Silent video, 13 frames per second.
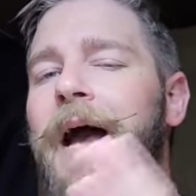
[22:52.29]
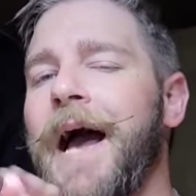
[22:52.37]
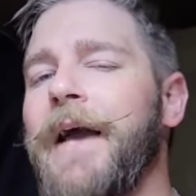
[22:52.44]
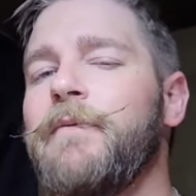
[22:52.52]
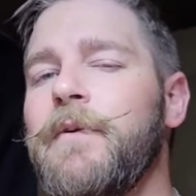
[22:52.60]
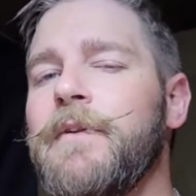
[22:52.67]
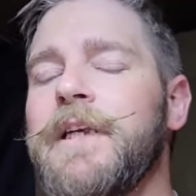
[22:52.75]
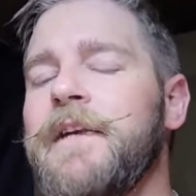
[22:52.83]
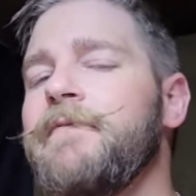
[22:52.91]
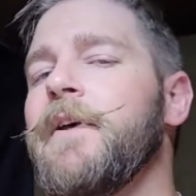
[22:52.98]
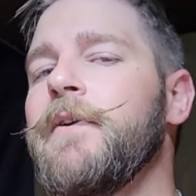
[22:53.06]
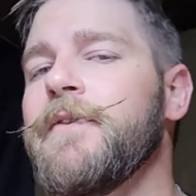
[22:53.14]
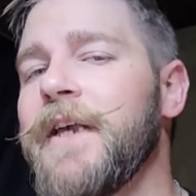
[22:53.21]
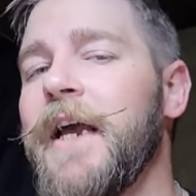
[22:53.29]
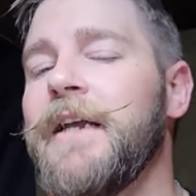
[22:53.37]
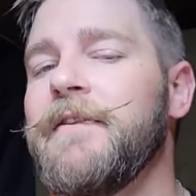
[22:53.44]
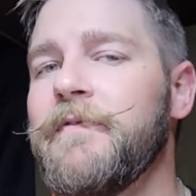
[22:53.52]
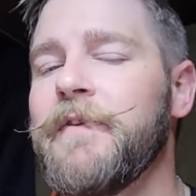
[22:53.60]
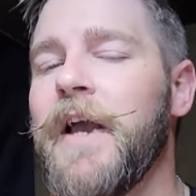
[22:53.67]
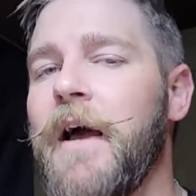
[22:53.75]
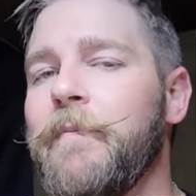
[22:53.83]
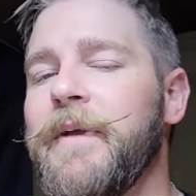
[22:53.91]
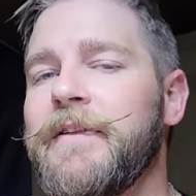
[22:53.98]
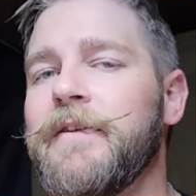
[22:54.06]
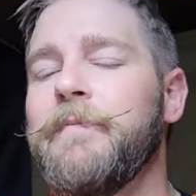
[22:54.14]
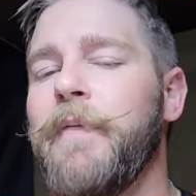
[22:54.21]
I will leave those kinds of
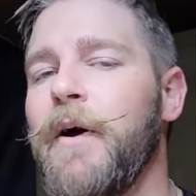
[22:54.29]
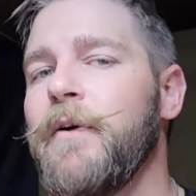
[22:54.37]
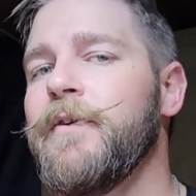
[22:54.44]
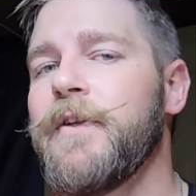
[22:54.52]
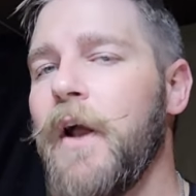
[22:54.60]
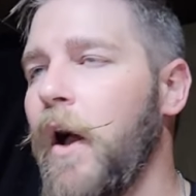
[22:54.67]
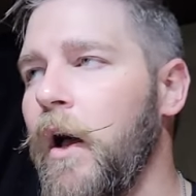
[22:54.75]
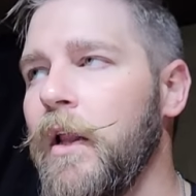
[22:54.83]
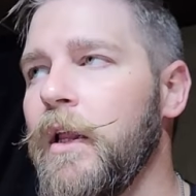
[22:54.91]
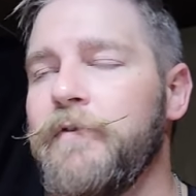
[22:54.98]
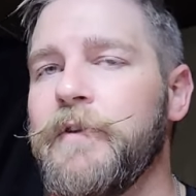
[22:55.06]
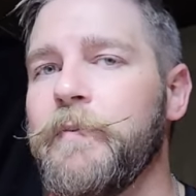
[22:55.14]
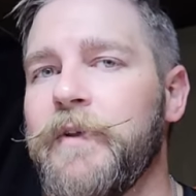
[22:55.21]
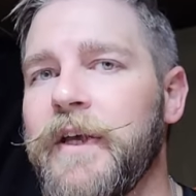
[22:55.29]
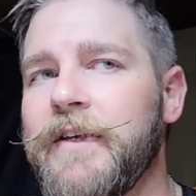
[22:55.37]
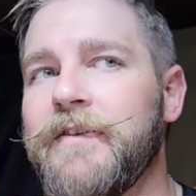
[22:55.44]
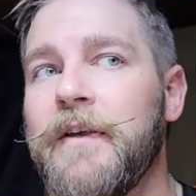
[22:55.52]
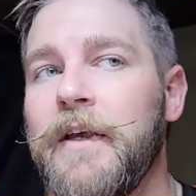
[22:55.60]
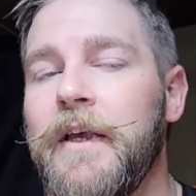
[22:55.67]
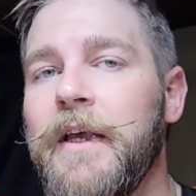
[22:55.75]
comments and posts all over the place.